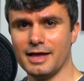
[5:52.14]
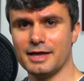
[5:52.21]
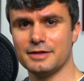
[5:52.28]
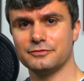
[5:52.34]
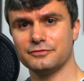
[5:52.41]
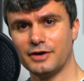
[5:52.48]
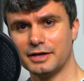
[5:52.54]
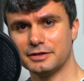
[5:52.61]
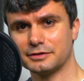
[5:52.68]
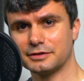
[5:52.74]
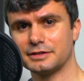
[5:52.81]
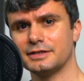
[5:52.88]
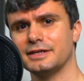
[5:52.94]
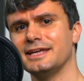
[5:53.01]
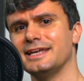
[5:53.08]
And
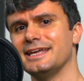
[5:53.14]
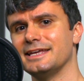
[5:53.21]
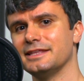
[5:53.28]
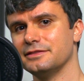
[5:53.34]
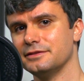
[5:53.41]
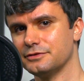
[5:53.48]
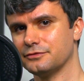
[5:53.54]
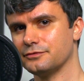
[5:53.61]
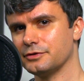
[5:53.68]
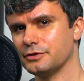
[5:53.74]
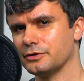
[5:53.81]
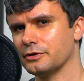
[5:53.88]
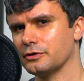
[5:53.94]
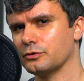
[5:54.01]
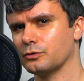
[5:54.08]
finally, in this
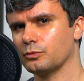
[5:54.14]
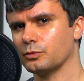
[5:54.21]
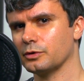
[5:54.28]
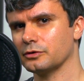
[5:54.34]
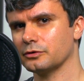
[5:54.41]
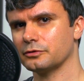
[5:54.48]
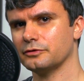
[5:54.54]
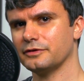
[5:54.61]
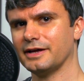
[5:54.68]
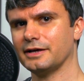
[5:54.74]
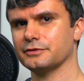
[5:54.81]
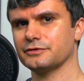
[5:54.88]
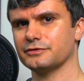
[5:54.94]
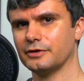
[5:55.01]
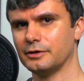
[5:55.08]
video, we learned how
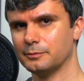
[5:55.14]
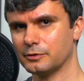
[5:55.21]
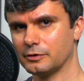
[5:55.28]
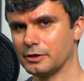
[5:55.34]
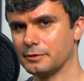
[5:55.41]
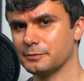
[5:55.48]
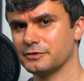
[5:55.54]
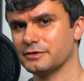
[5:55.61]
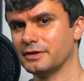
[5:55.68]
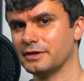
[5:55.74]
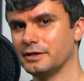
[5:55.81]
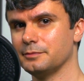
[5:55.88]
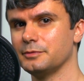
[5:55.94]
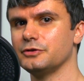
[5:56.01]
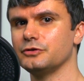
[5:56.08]
subclips
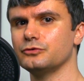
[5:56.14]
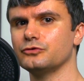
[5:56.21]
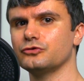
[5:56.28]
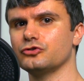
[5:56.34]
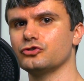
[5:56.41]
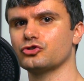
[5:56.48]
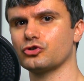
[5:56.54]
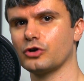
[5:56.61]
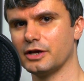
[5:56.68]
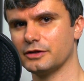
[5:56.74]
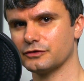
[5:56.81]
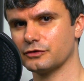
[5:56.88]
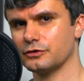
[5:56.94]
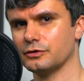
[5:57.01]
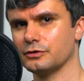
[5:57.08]
can be used to
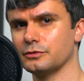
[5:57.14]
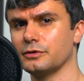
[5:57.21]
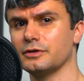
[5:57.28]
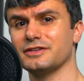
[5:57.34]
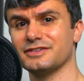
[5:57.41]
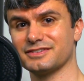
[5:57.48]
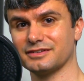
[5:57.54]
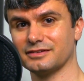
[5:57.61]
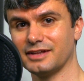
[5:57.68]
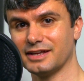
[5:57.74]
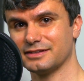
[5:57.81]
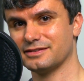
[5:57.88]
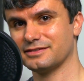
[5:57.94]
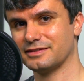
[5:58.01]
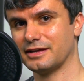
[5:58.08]
transcode
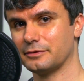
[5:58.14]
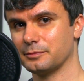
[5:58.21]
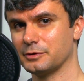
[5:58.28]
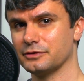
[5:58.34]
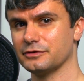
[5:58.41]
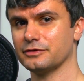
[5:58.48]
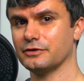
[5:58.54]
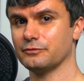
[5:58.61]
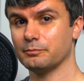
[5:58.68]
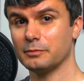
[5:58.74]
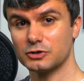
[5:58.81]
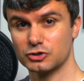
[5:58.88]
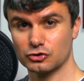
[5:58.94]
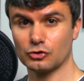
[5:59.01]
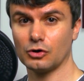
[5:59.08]
select segments of
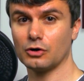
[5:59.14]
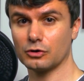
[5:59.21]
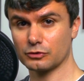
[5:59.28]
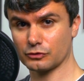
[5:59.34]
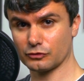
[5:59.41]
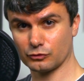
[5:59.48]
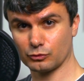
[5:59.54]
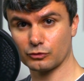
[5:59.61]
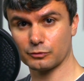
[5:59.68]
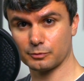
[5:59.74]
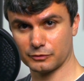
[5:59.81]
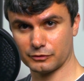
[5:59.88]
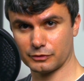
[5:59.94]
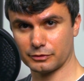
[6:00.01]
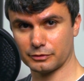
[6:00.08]
much longer source
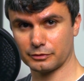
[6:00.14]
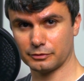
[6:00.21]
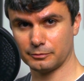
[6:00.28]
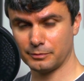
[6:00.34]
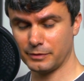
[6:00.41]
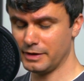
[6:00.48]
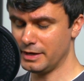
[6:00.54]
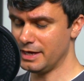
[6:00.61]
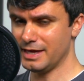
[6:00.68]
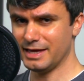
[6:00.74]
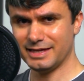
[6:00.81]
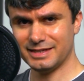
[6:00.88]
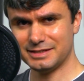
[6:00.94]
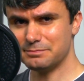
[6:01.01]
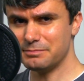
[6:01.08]
material,
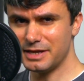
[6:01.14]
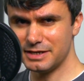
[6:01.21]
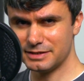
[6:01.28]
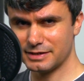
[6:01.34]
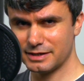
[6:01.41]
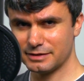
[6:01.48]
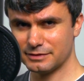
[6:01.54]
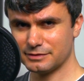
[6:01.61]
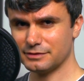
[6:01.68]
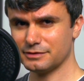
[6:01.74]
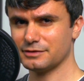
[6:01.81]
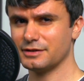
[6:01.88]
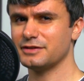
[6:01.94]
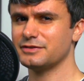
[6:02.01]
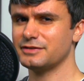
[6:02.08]
in many
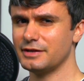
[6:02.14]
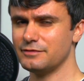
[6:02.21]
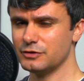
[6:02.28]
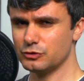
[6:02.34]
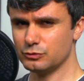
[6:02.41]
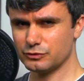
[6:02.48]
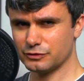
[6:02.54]
cases saving you